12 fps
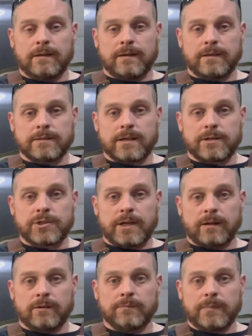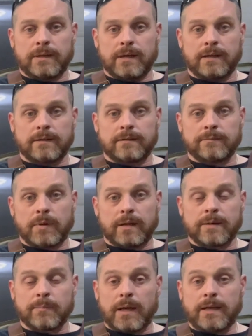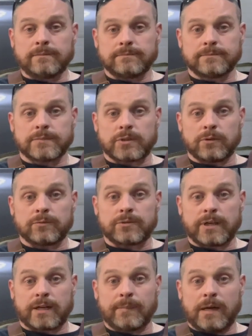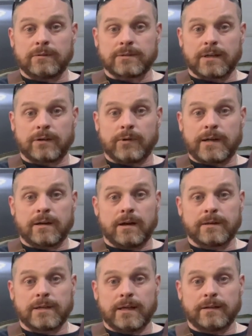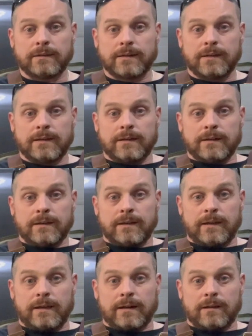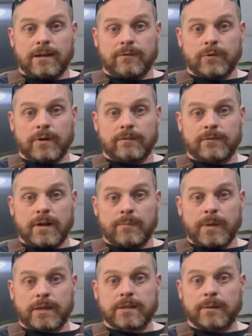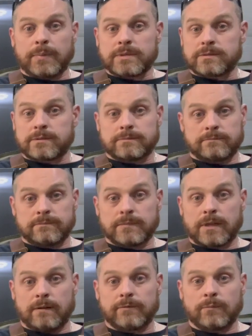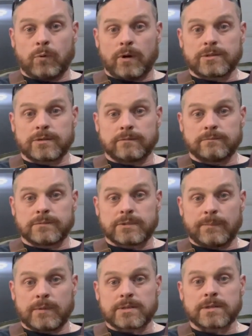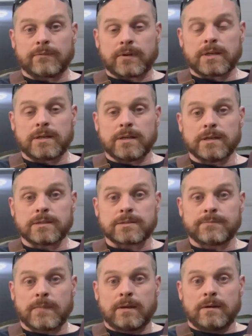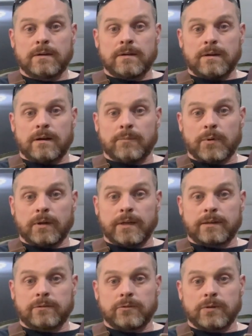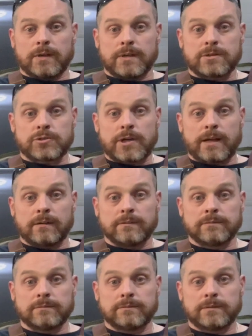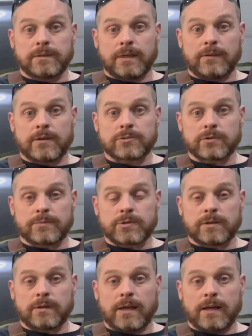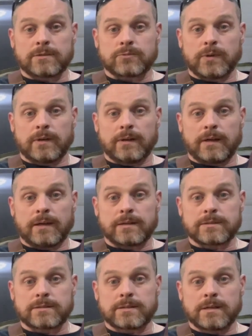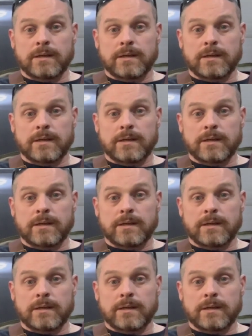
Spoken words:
He's got a channel, Midnight Body and Paint, so check him out. Got great content, and a lot of what I've kind of picked up has come from watching some of the stuff that he does. I'll put a link to his channel in the description, as well as